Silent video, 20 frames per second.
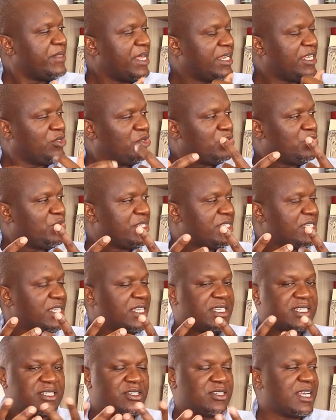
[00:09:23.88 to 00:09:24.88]
That is what we are saying.
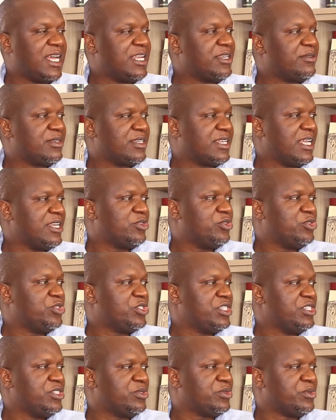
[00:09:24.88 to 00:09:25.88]
It can't
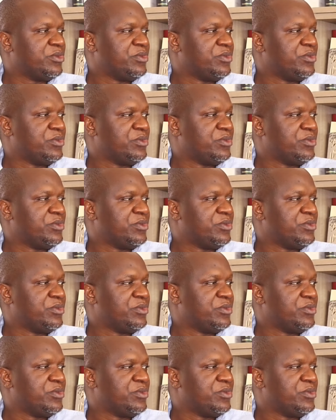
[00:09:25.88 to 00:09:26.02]
continue.